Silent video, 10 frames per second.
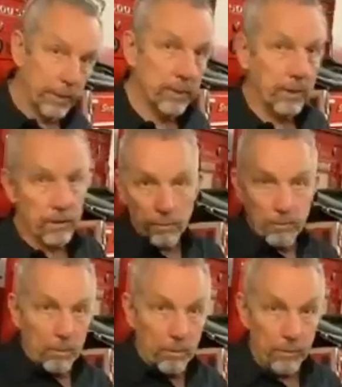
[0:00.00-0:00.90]
that you
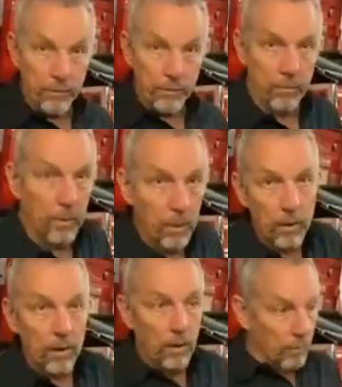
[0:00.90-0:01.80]
remember from
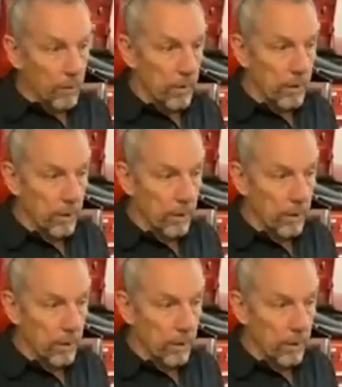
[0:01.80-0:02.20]
with